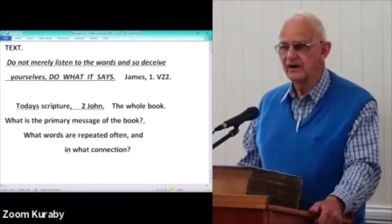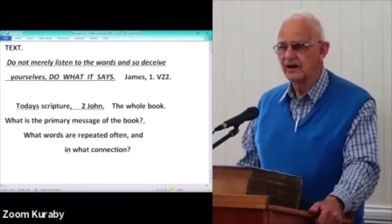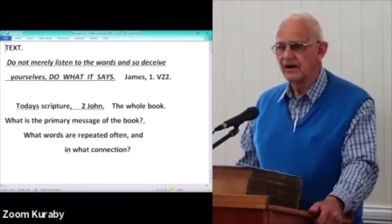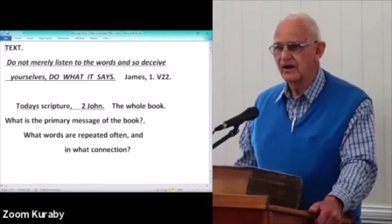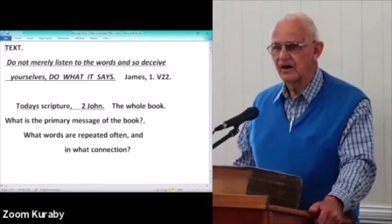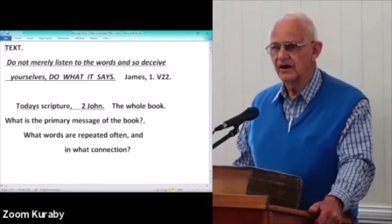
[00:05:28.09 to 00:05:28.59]

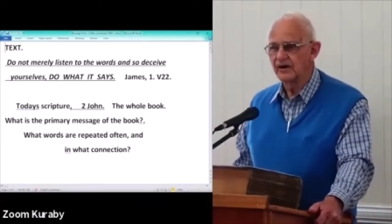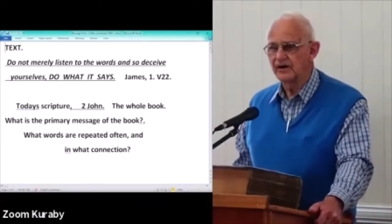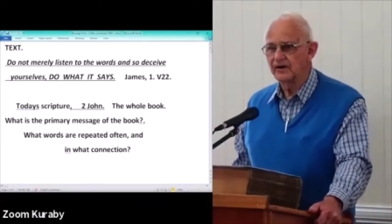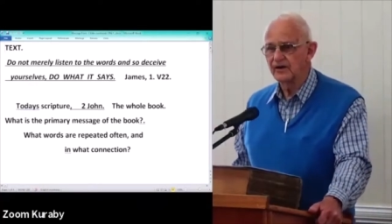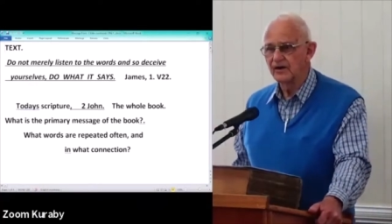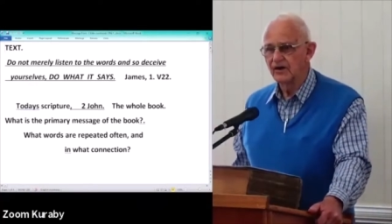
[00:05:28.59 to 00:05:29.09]
I heard
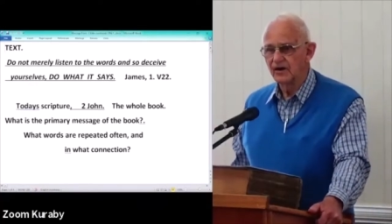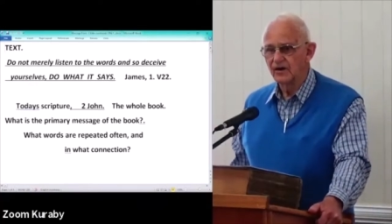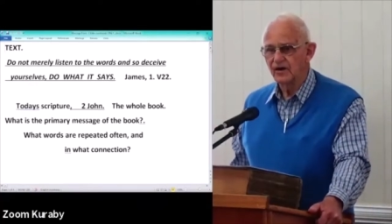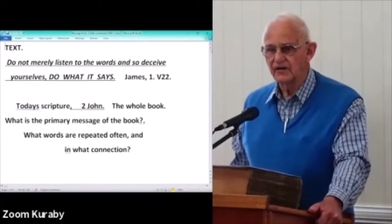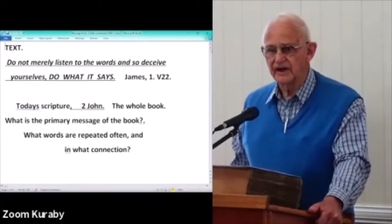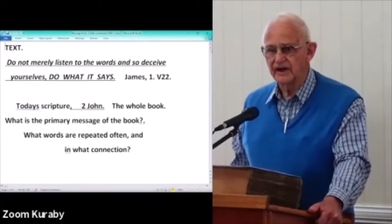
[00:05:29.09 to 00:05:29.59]
on
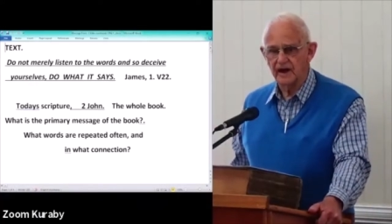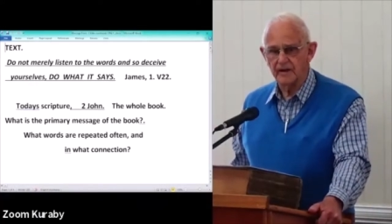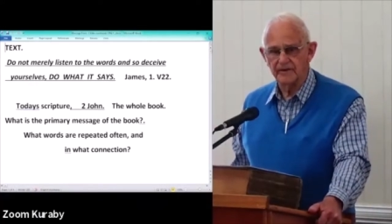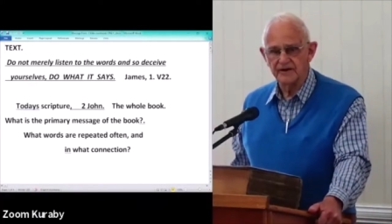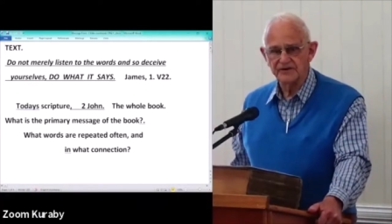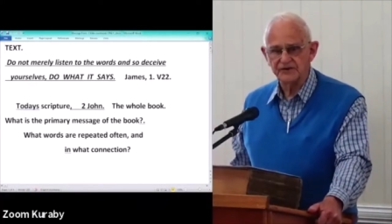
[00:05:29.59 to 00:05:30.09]
the
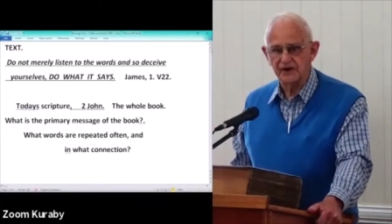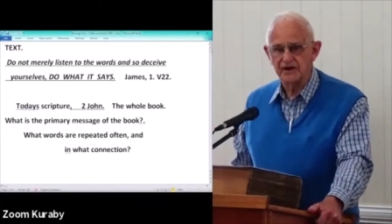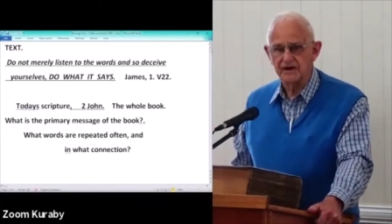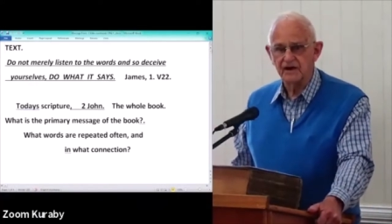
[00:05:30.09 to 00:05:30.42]
ABC.